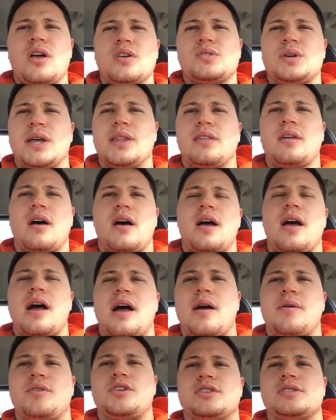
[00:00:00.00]
So I thought
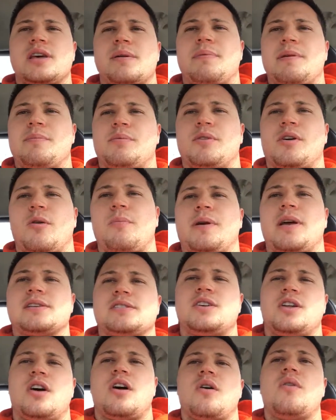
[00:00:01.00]
I would just let people know,
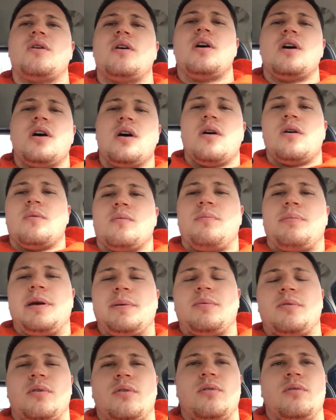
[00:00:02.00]
because
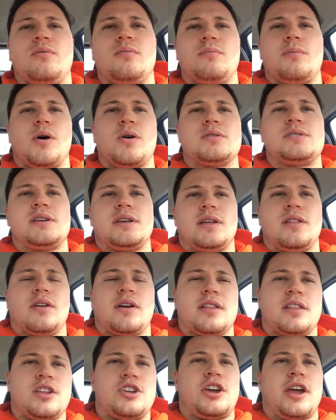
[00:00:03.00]
people mostly
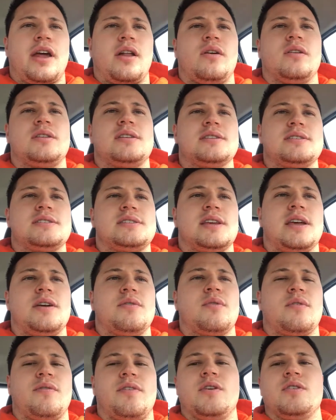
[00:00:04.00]
look at the channel to see
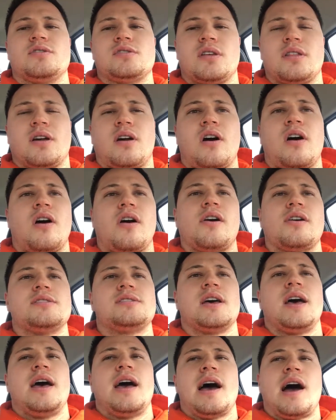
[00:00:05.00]
reviews on the
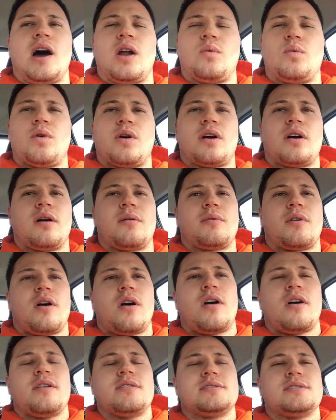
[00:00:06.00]
cars, how to work on
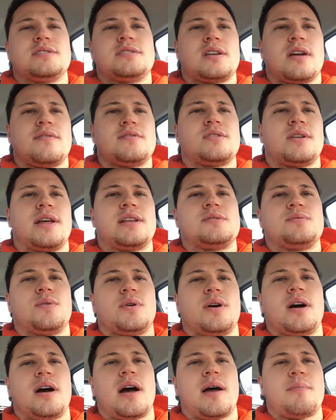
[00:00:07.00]
cars and stuff, so that's
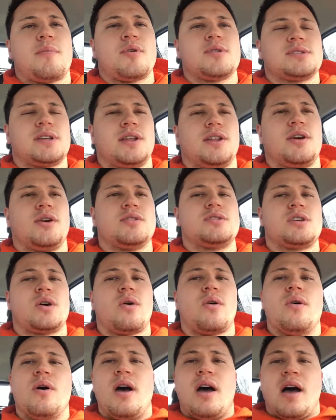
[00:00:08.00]
what I mostly do.
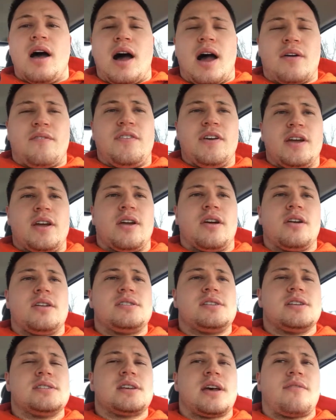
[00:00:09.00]
So I figured,
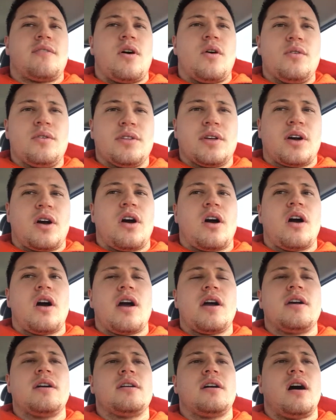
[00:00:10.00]
since I've owned the
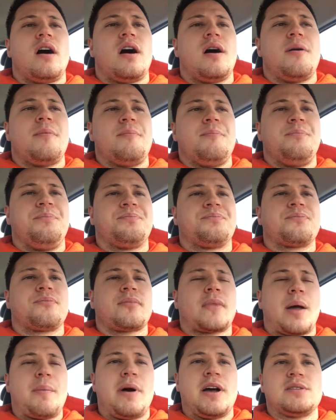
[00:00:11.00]
car,
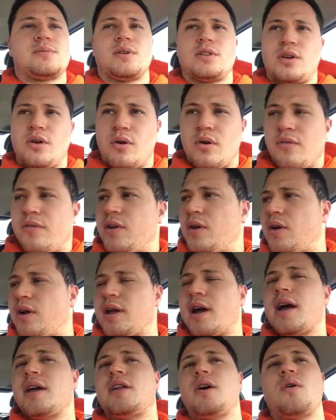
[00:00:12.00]
I might as well do a review on
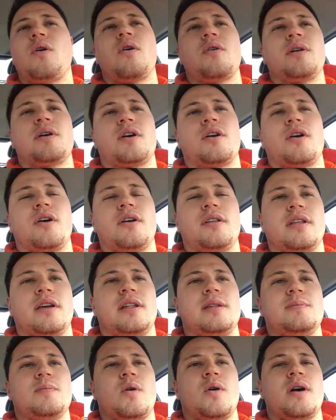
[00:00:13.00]
it. I don't own it currently
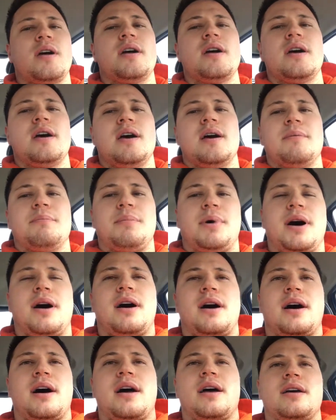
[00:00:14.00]
anymore, but
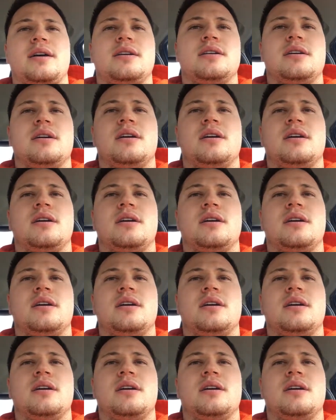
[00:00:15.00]
I